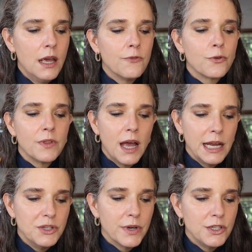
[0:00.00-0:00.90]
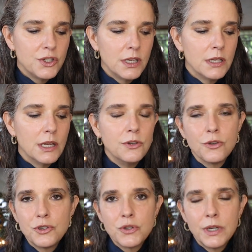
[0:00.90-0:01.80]
for the hydration and
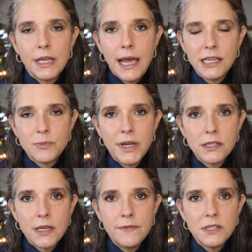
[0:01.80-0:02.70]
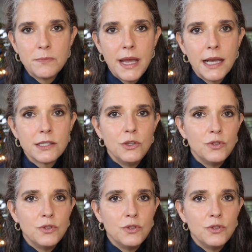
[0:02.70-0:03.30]
nurturing aspects of this mask.